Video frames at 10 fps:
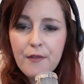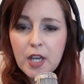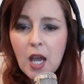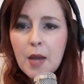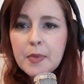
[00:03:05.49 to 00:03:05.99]

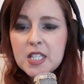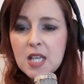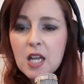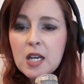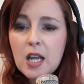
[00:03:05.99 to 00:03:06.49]
Became the
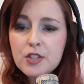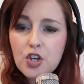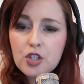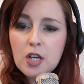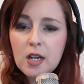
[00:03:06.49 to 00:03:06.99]
sun, I
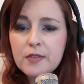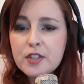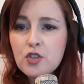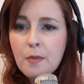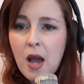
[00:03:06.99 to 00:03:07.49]
shall laugh
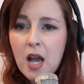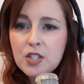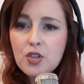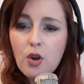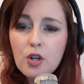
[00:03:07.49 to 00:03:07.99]
into the
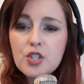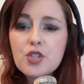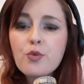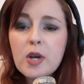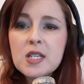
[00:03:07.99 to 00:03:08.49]
man's
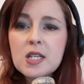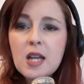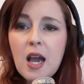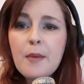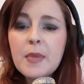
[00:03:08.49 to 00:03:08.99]
hurts.
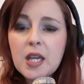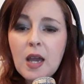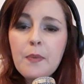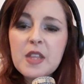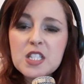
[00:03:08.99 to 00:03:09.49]
When I
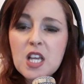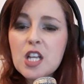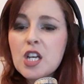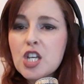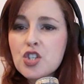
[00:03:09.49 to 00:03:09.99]
became the
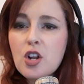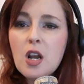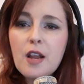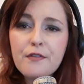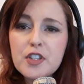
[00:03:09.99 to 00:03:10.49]
sun, I shall
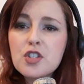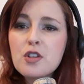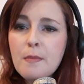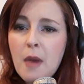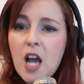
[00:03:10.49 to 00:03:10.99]
laugh into
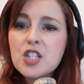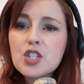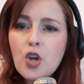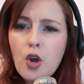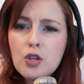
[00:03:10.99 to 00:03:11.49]
the
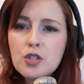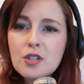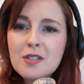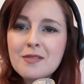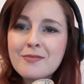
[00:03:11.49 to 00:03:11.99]
man's hurts.